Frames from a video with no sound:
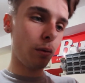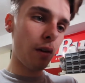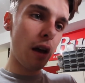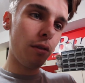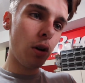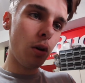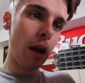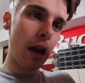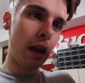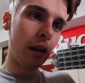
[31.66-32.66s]
with
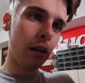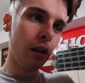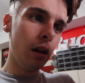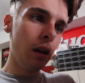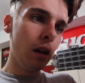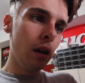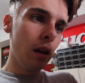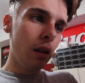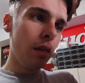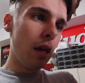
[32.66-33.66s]
50 and
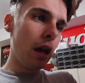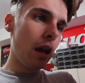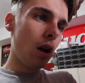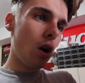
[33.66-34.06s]
they